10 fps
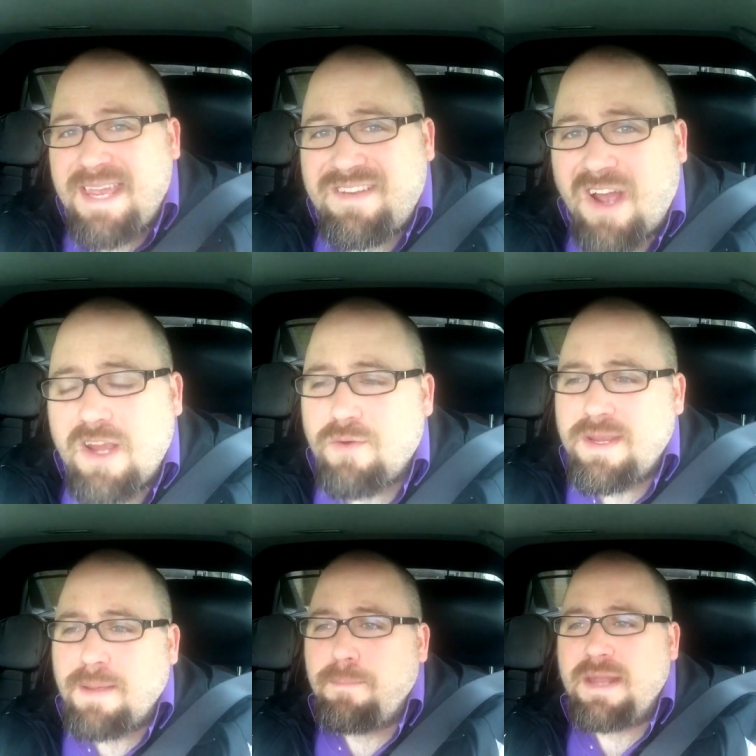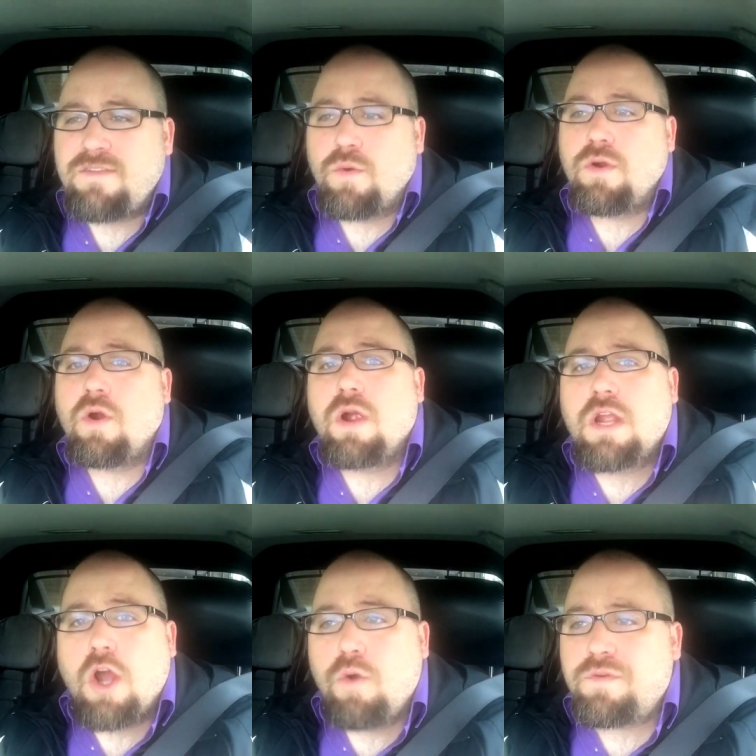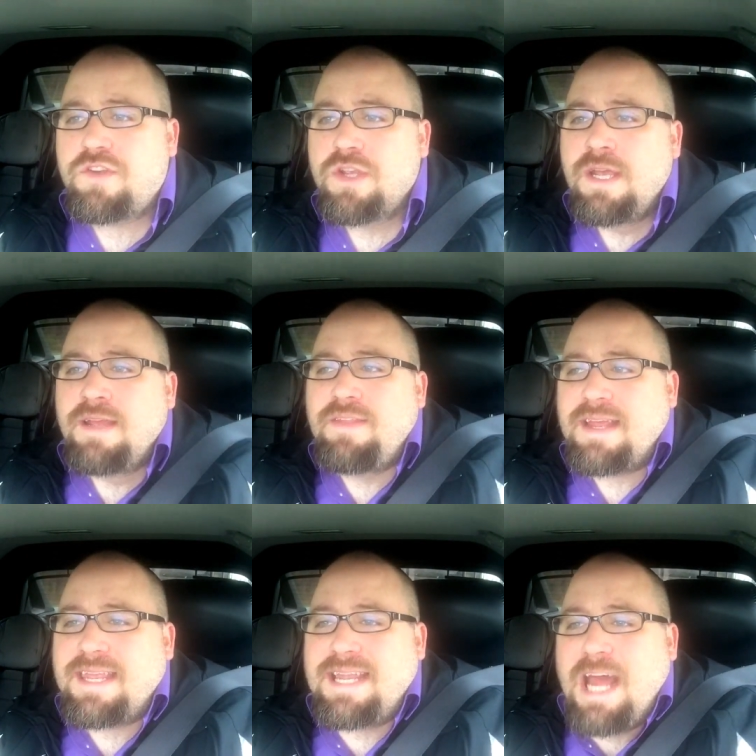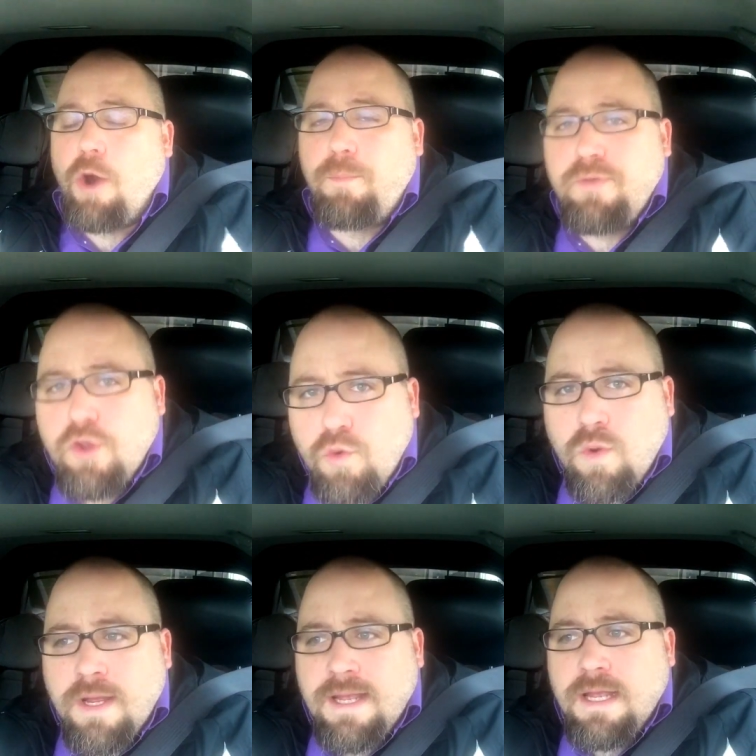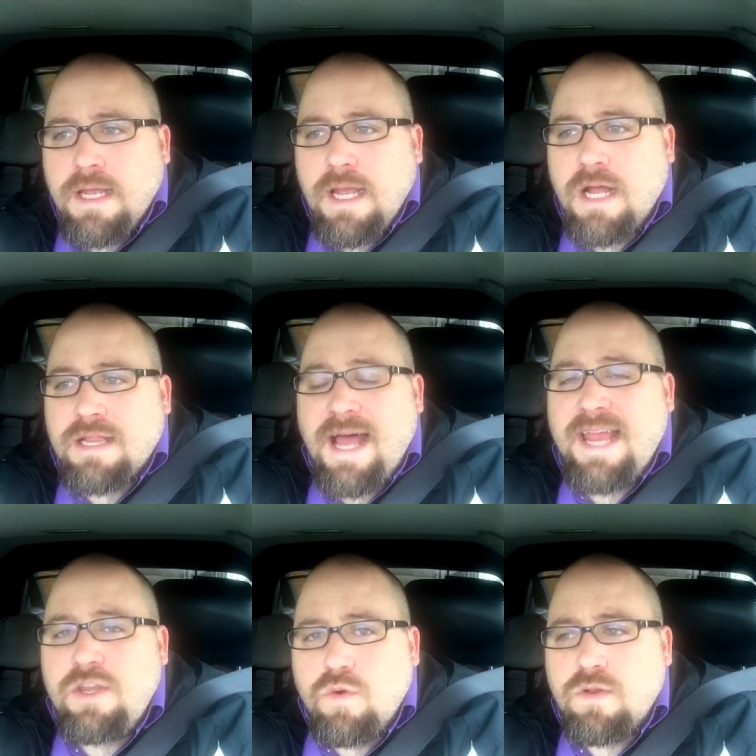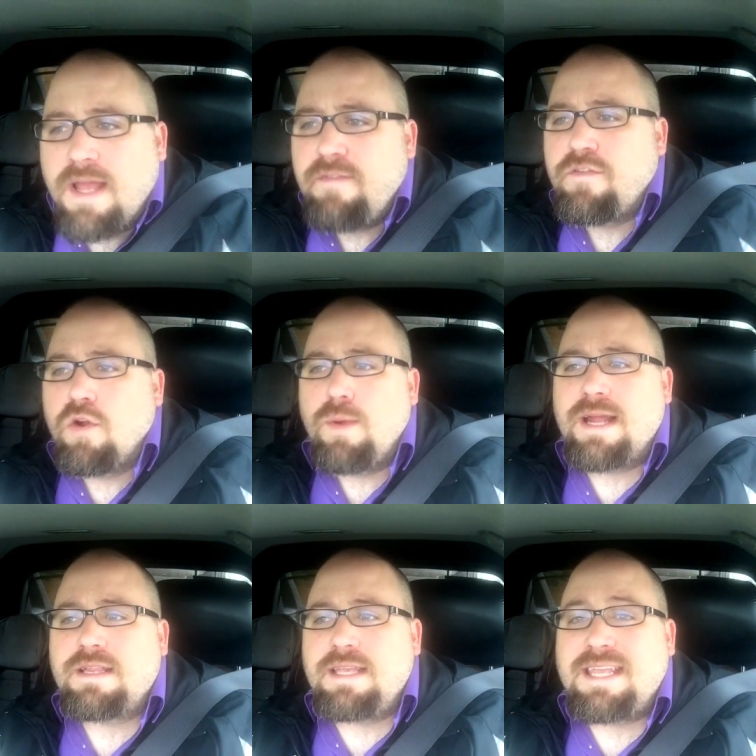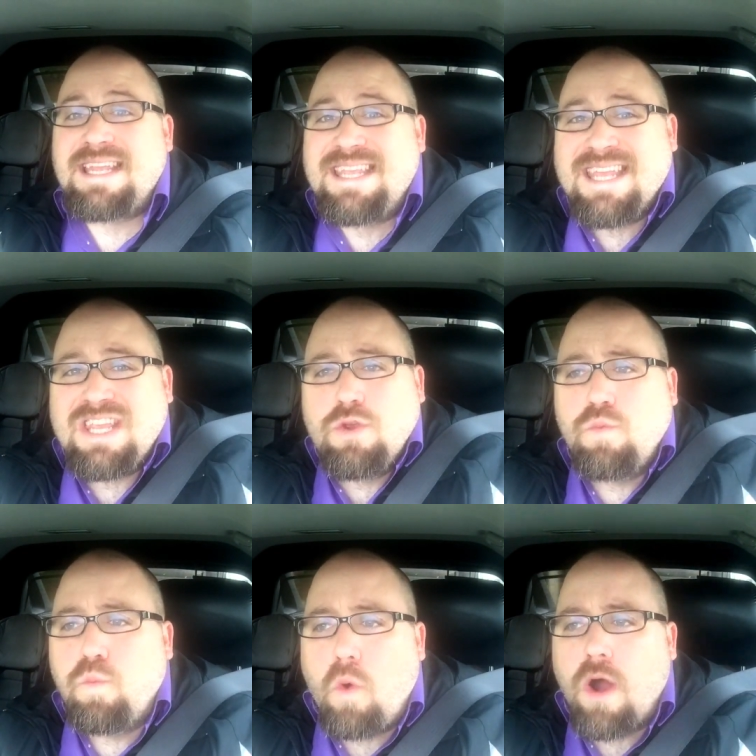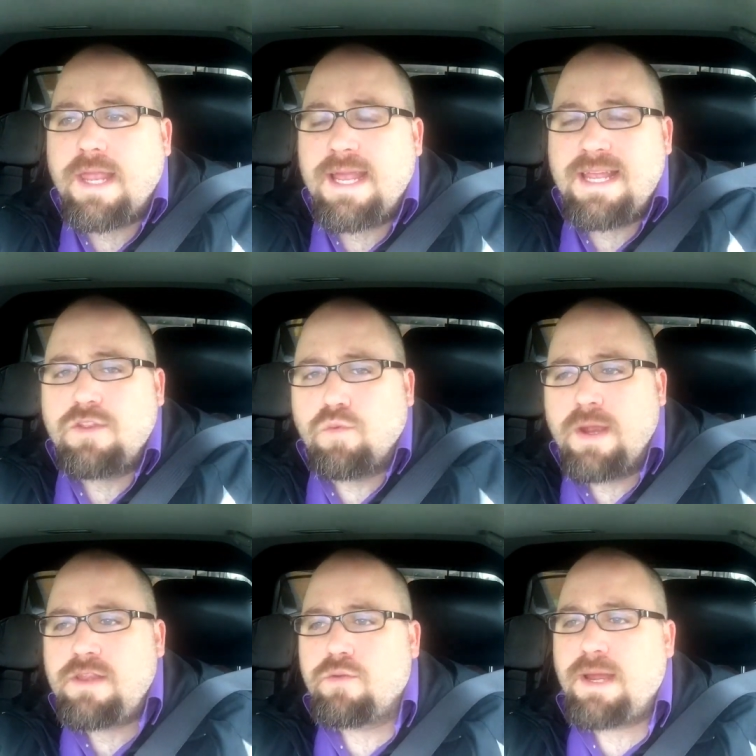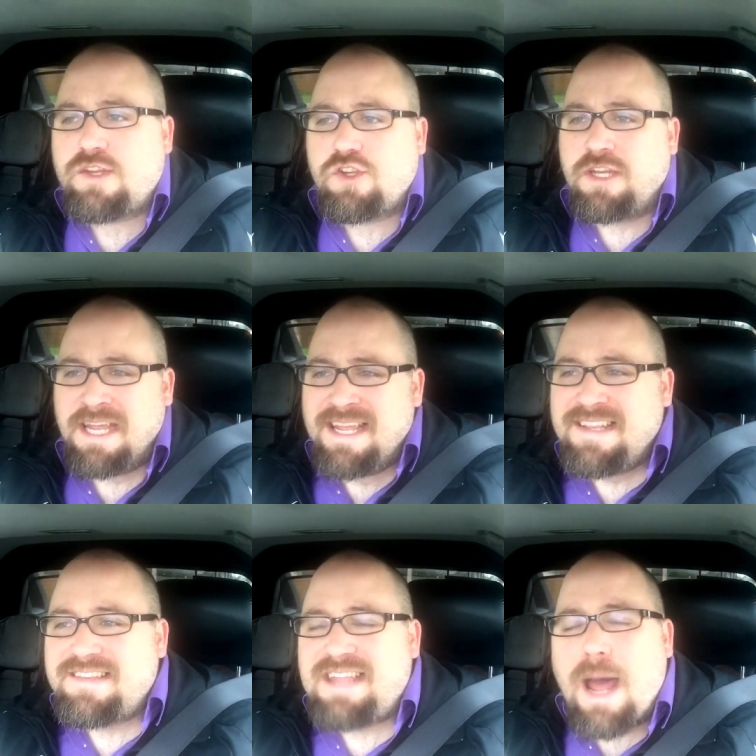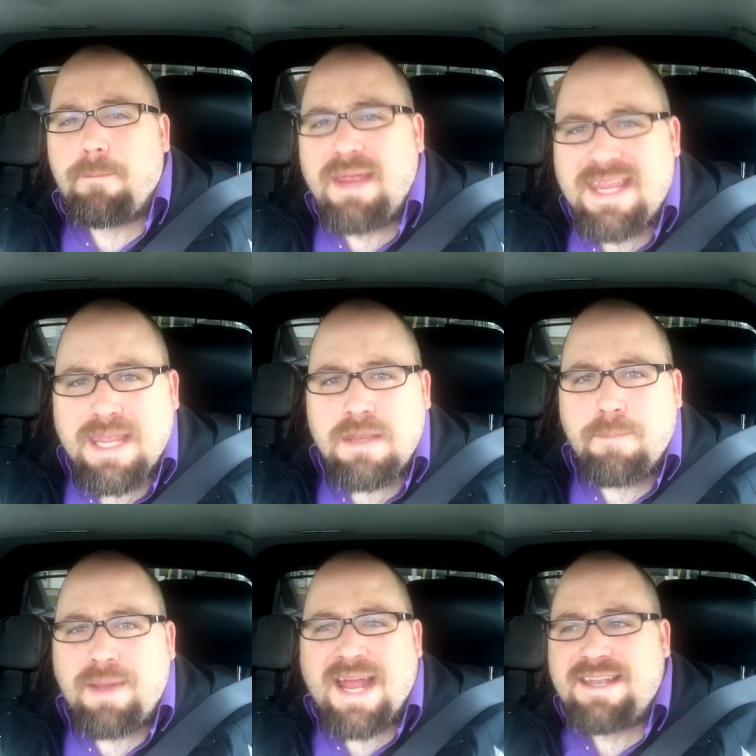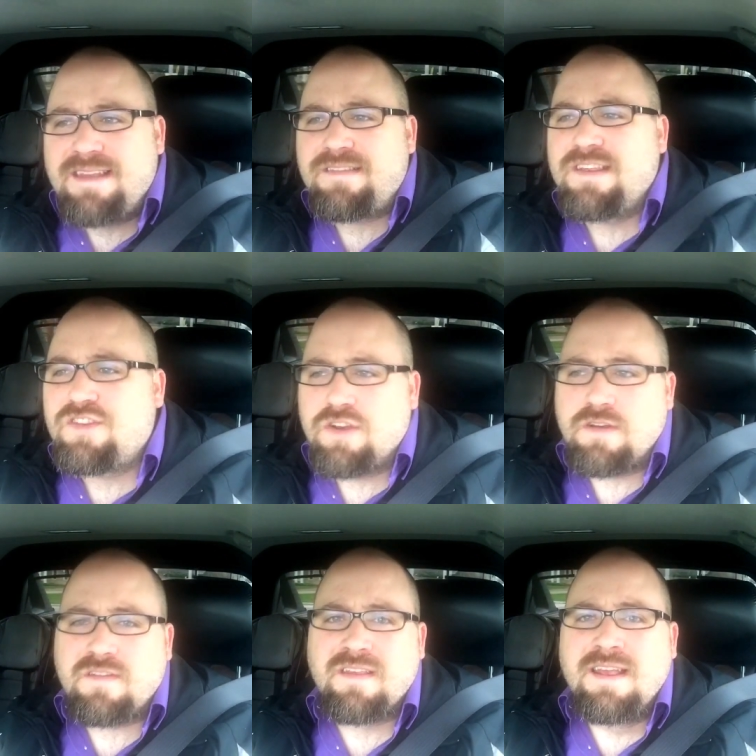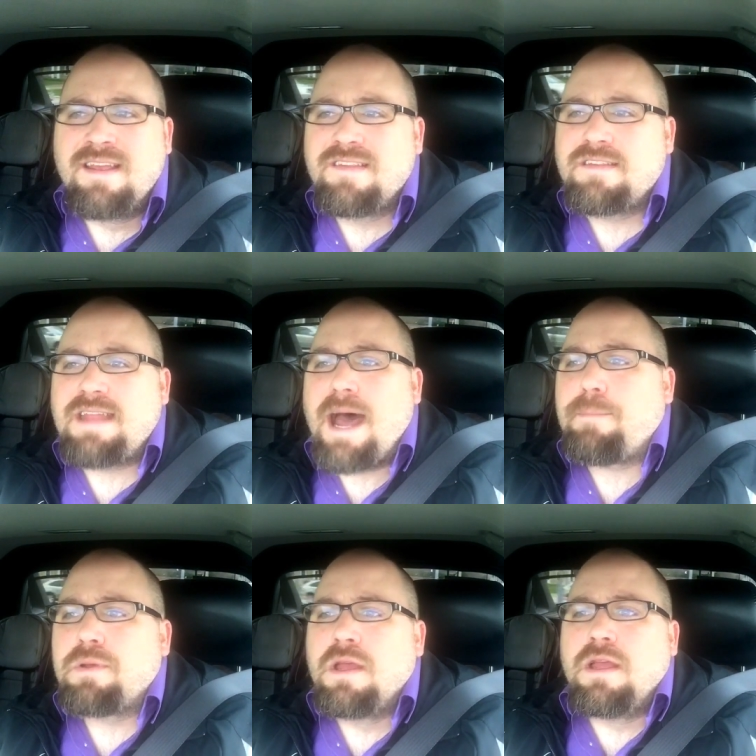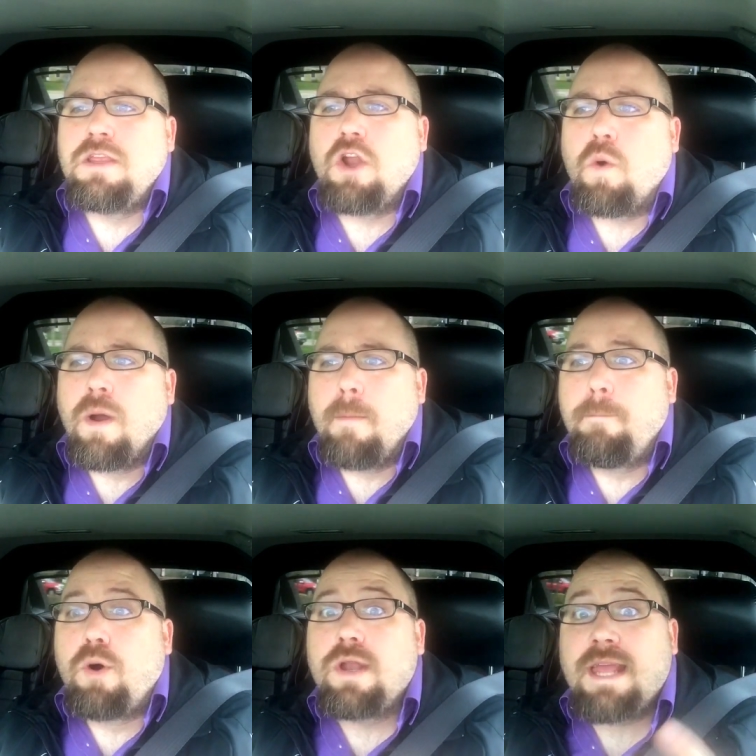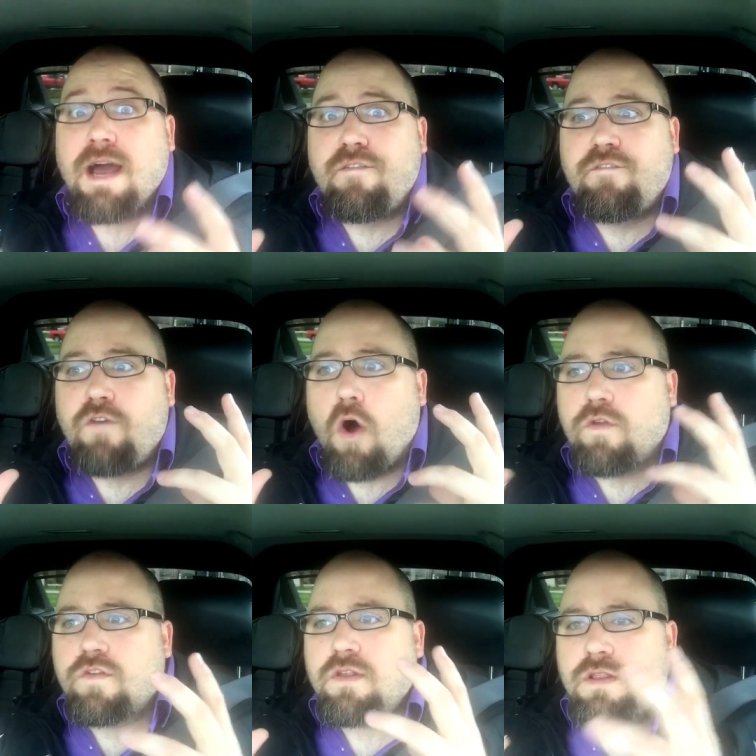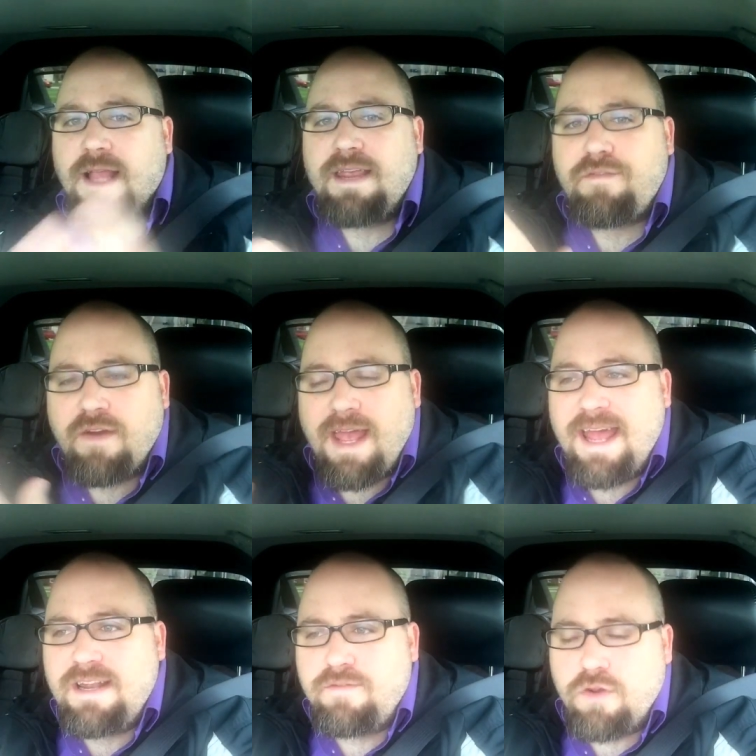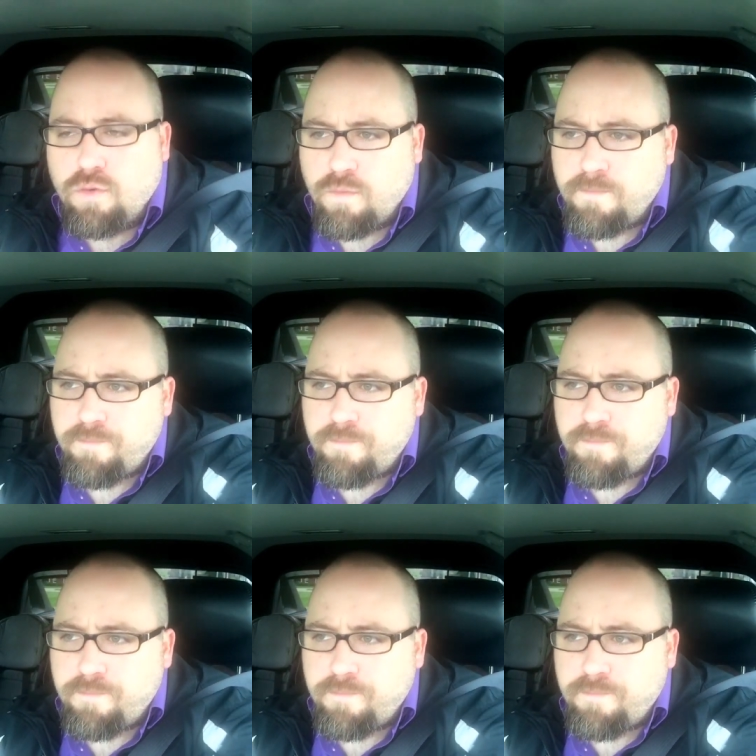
it's hiring a mentor or a coach that can help you align your life correctly, can get you walking in the right direction. Stop making the bad decisions. Stop, you know, putting a false life ahead of you.